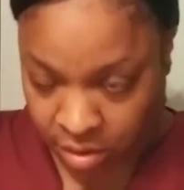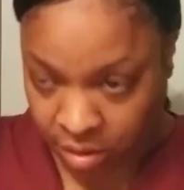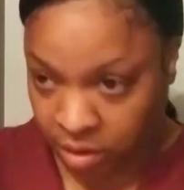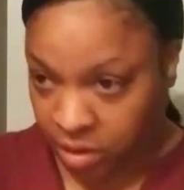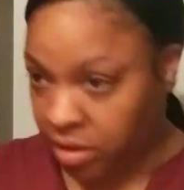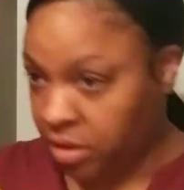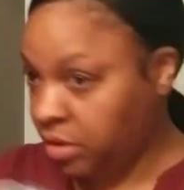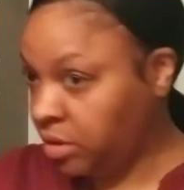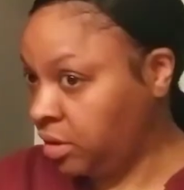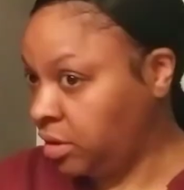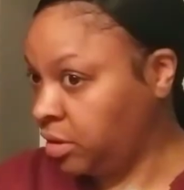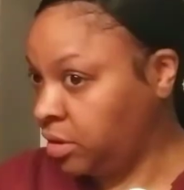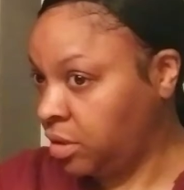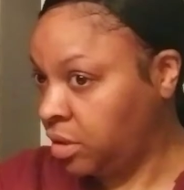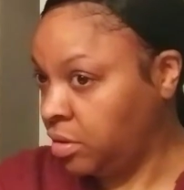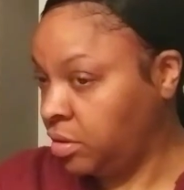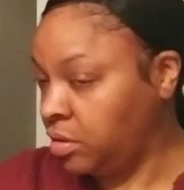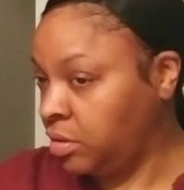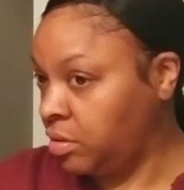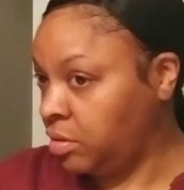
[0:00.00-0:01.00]
Just
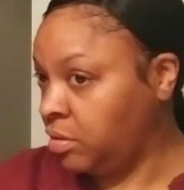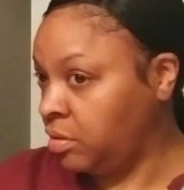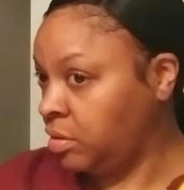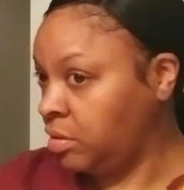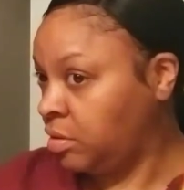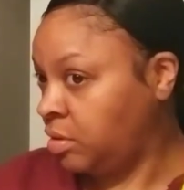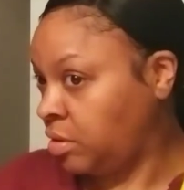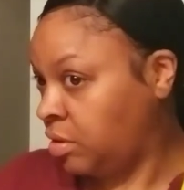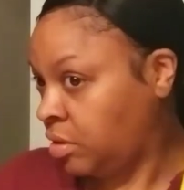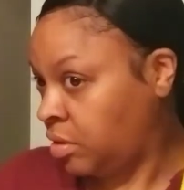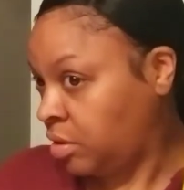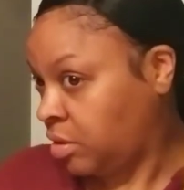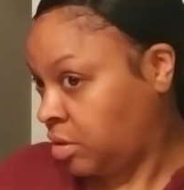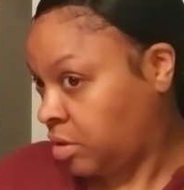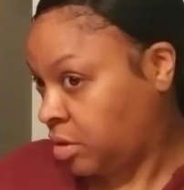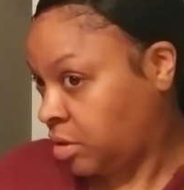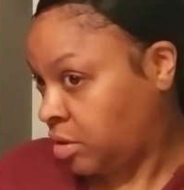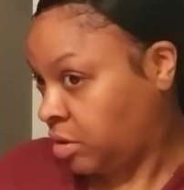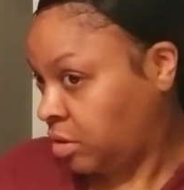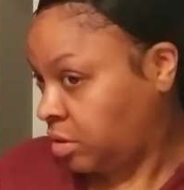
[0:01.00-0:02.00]

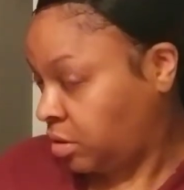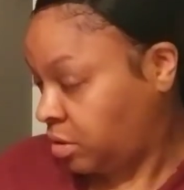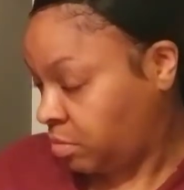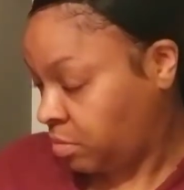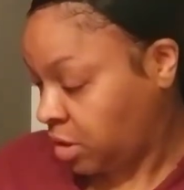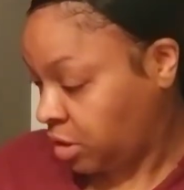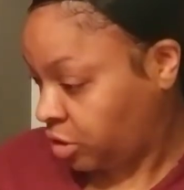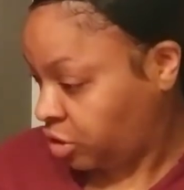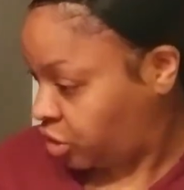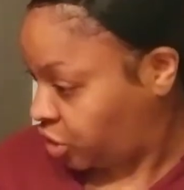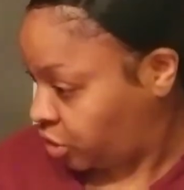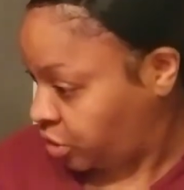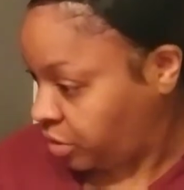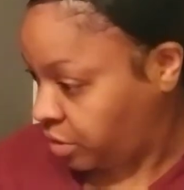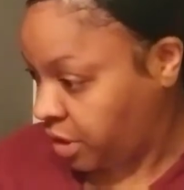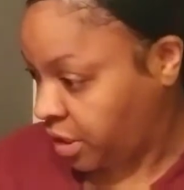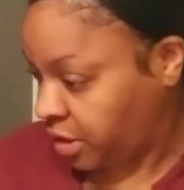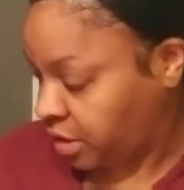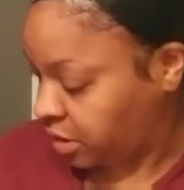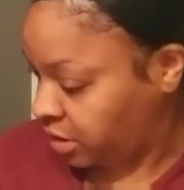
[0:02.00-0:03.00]
to make sure
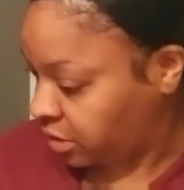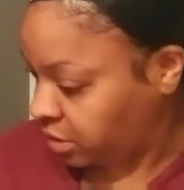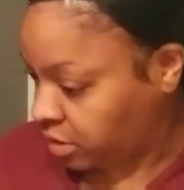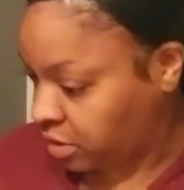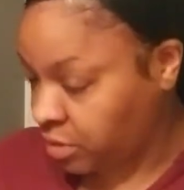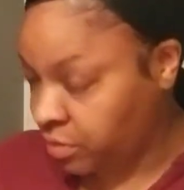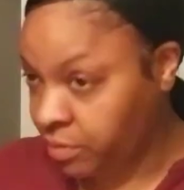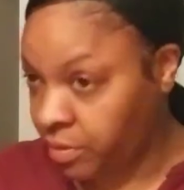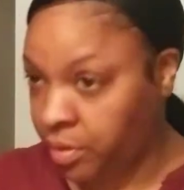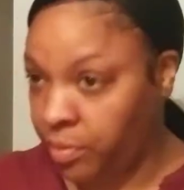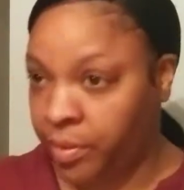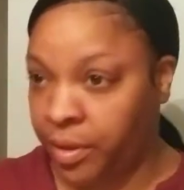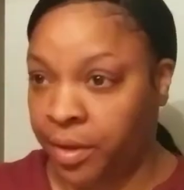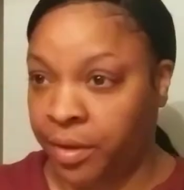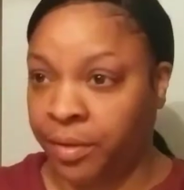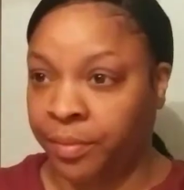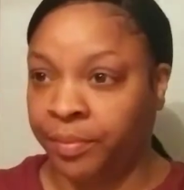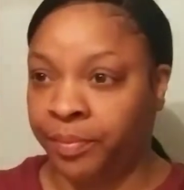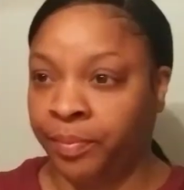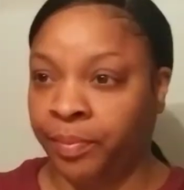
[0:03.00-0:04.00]
that it doesn't go anywhere.